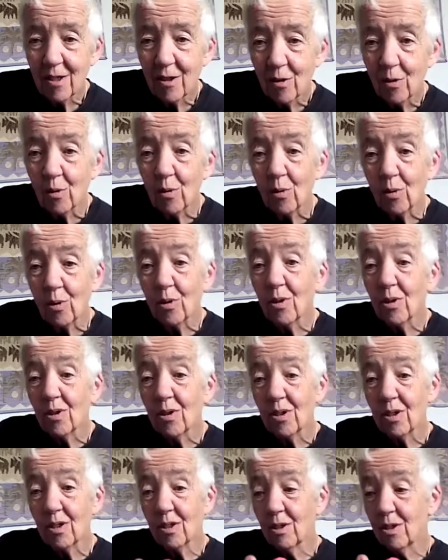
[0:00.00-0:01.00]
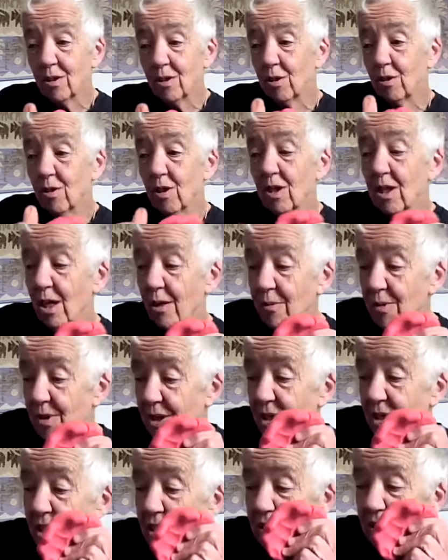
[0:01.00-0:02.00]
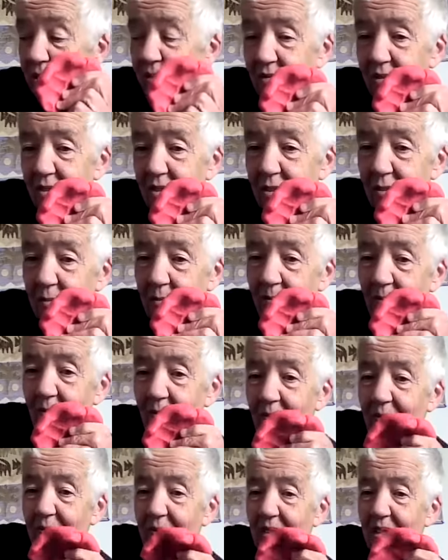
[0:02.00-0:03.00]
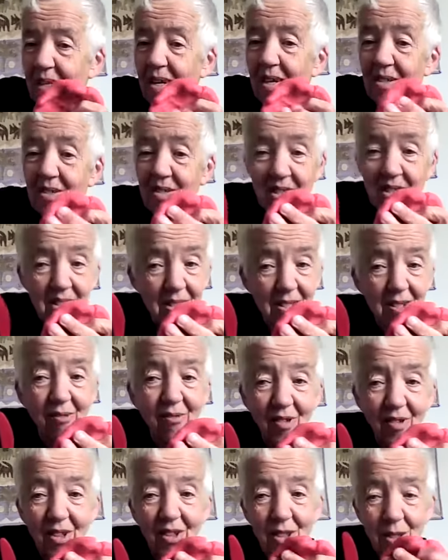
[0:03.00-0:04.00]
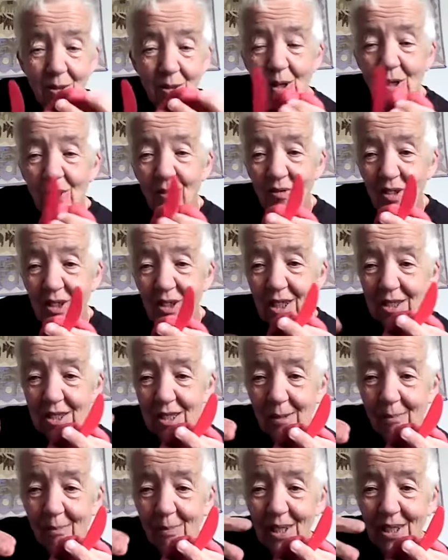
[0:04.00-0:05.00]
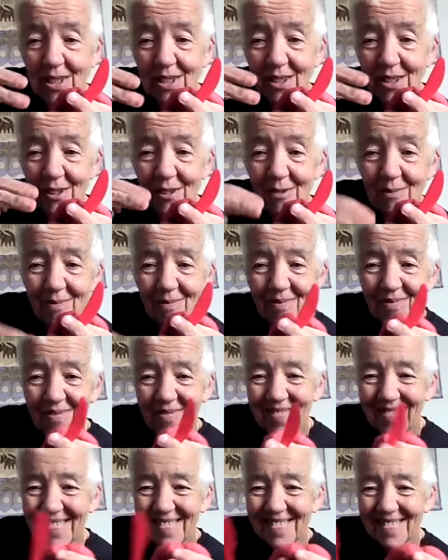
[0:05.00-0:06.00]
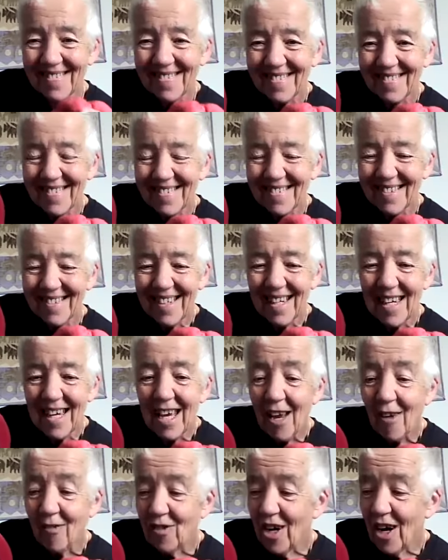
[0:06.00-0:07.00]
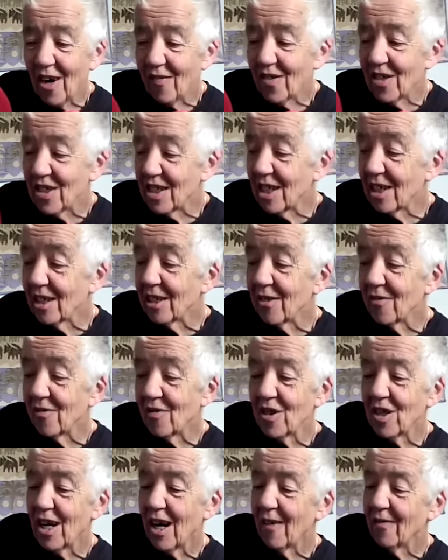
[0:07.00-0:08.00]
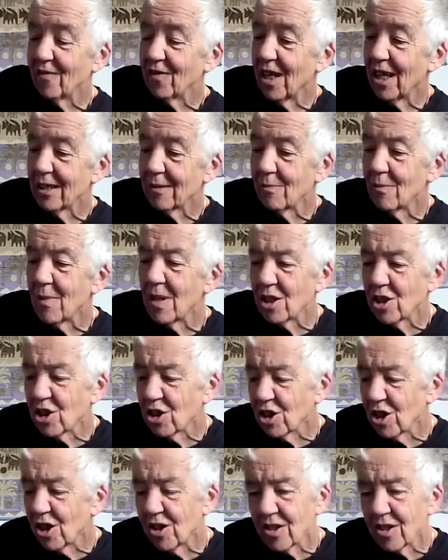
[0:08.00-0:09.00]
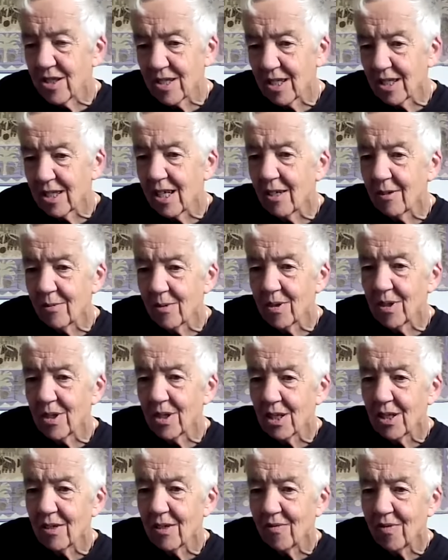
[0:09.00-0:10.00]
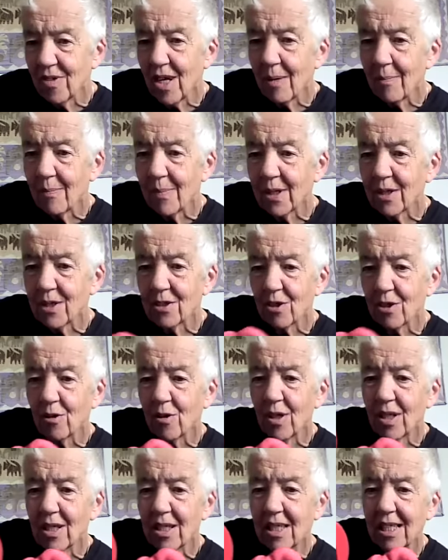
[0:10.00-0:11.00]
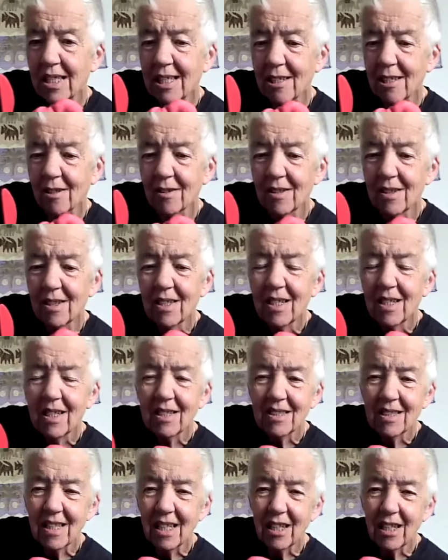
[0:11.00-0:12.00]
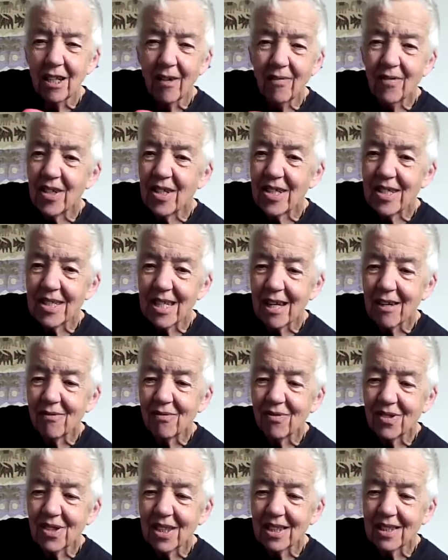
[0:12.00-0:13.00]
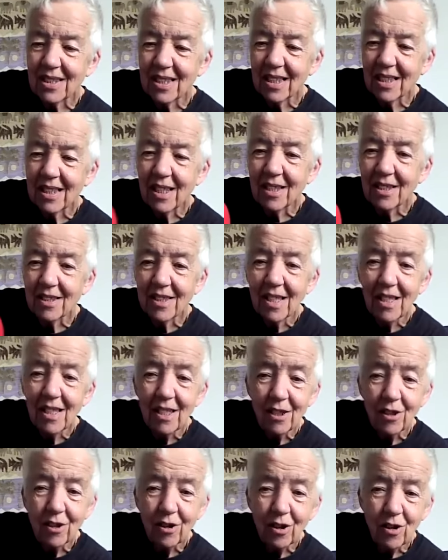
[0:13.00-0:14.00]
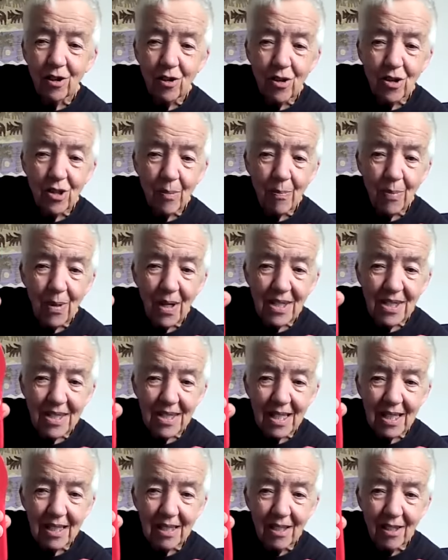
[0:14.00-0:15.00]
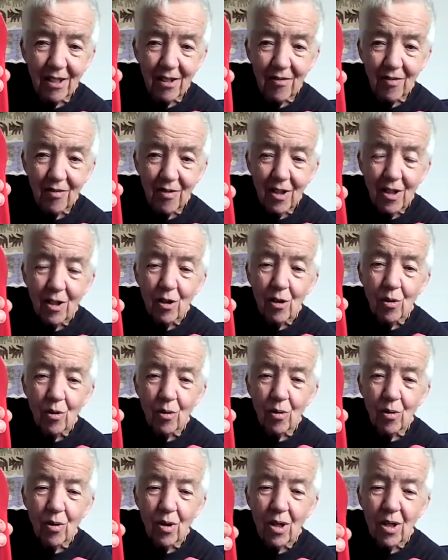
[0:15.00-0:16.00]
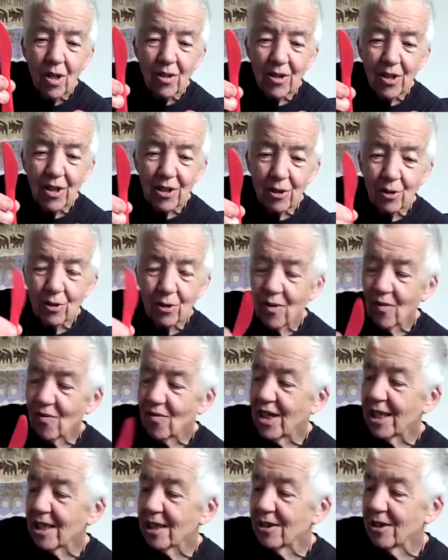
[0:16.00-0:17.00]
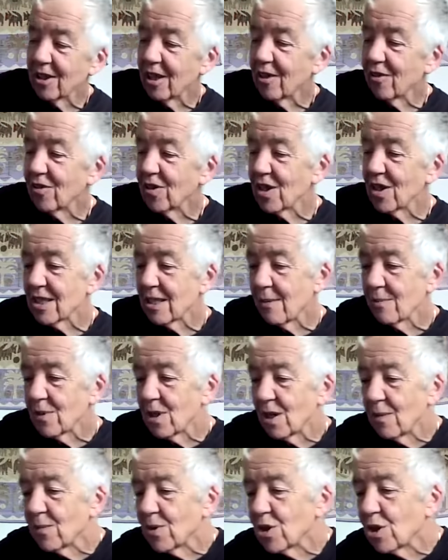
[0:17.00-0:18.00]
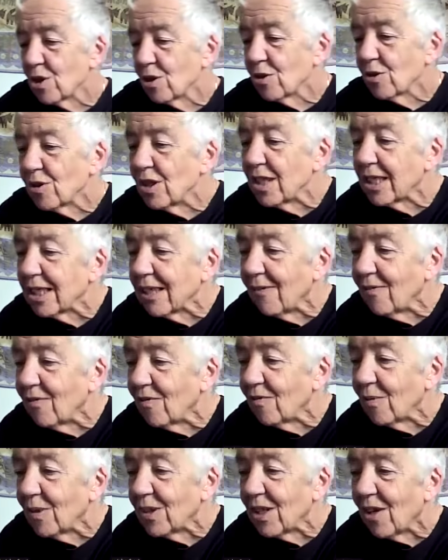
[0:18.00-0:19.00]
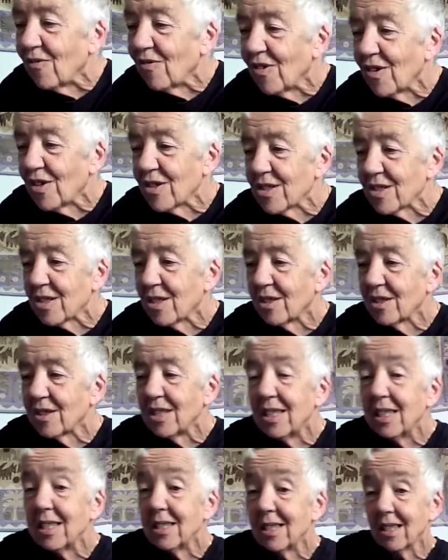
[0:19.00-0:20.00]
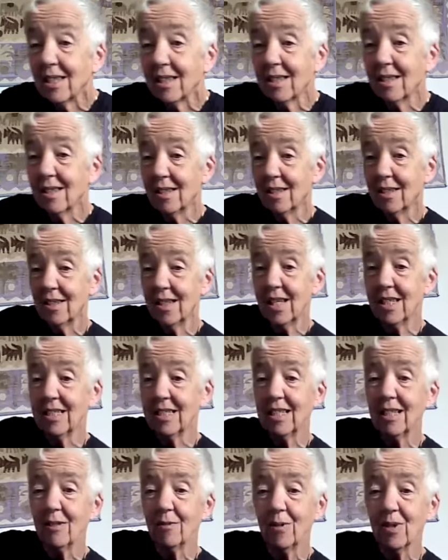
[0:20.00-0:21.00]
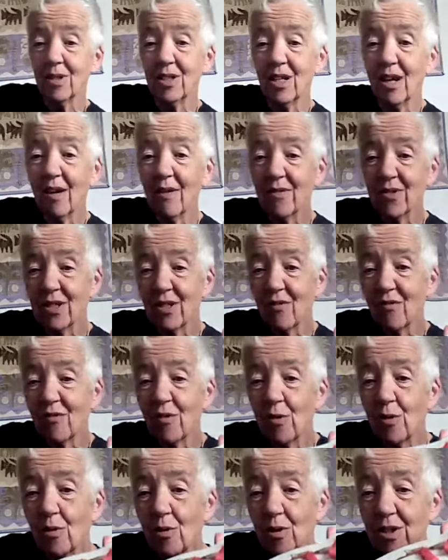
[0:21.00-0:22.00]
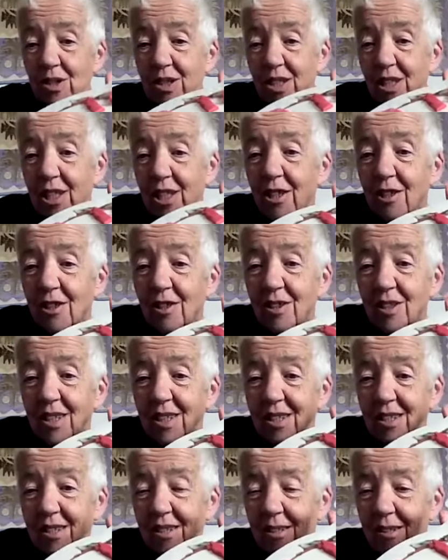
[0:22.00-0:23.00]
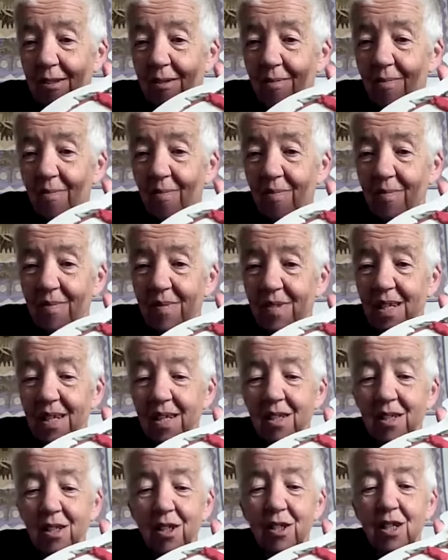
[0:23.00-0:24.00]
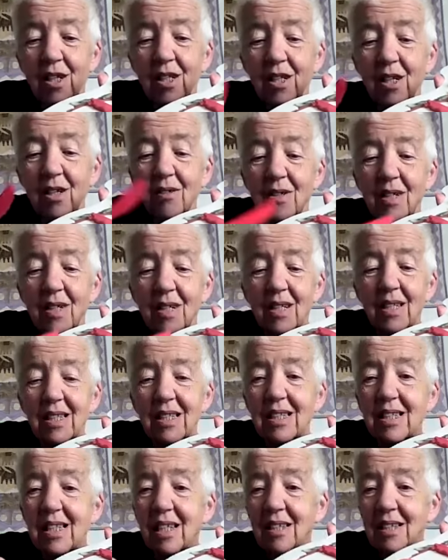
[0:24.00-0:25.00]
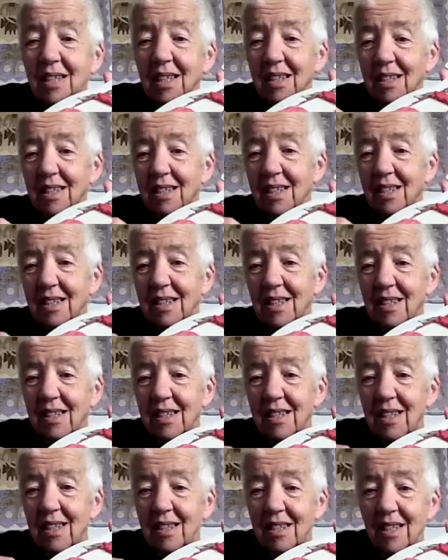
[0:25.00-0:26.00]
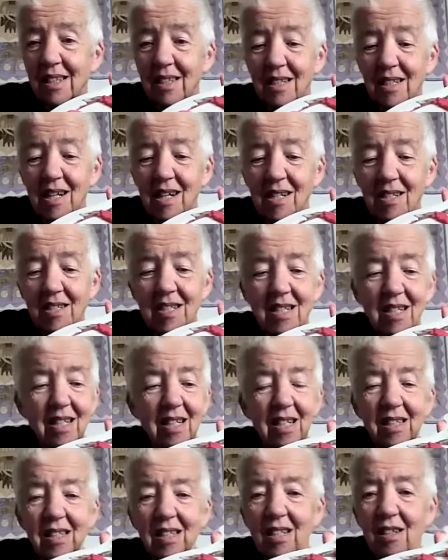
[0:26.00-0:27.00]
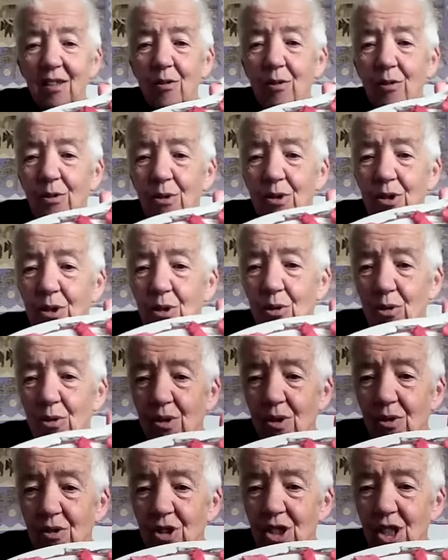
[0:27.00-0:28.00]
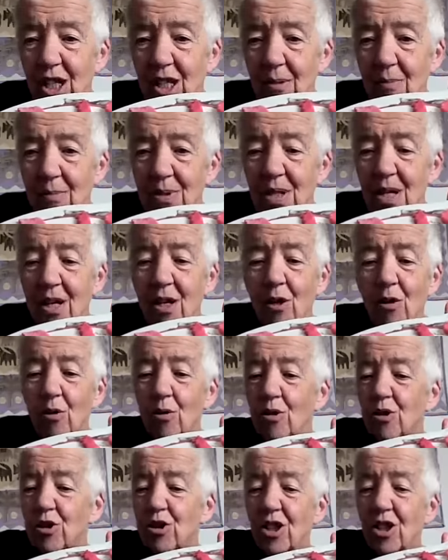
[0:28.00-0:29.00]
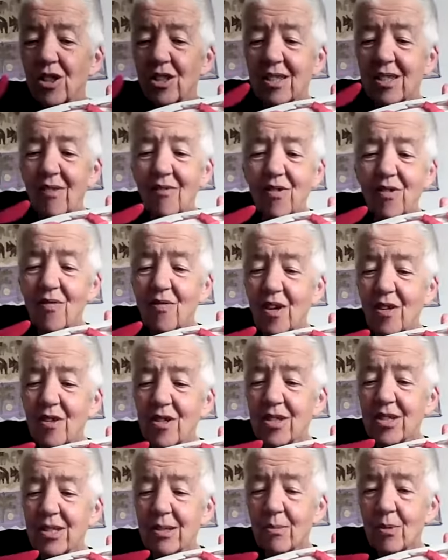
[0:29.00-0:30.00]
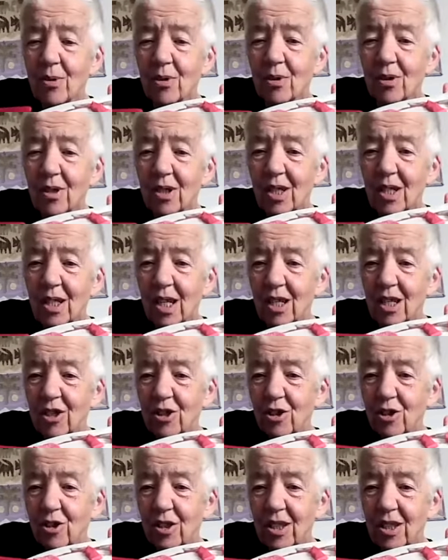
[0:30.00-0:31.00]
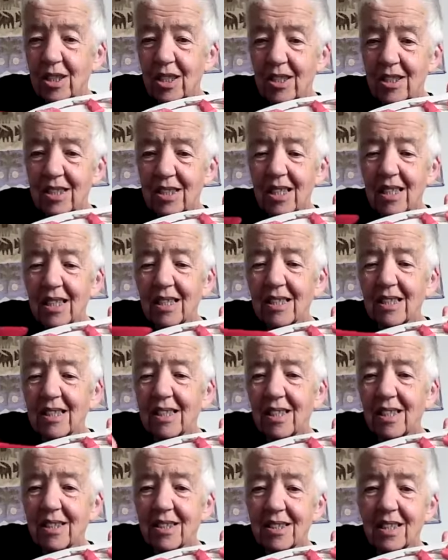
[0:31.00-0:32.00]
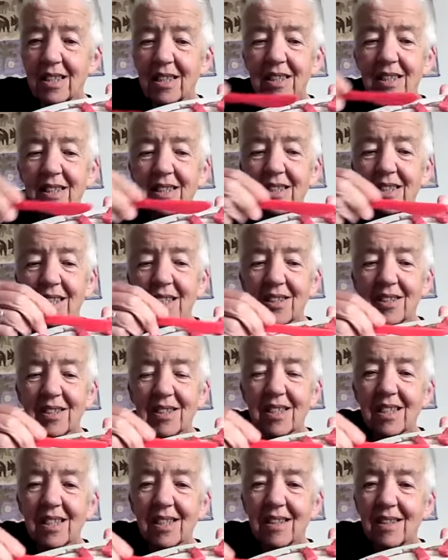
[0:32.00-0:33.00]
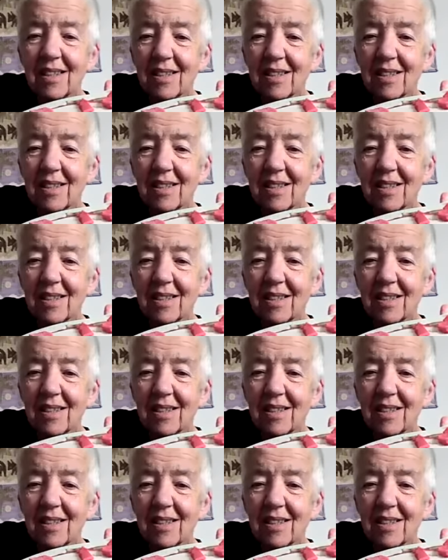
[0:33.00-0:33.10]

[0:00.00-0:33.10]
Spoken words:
or cut with a knife. Scissors are fun as well for cutting Play-Doh. If you have a knife and you haven't had much chance to cut with a knife yet because you're quite little, it's a lovely safe thing to cut. You can use a plastic knife or the sort of little knife that sometimes children are given when they first start eating their dinner with knives and forks. And look, you can go cut, cut, cut, cut, cut, cut, cut, and cut all sorts of shapes. Or just if you're very small, enjoy cutting and cutting and cutting.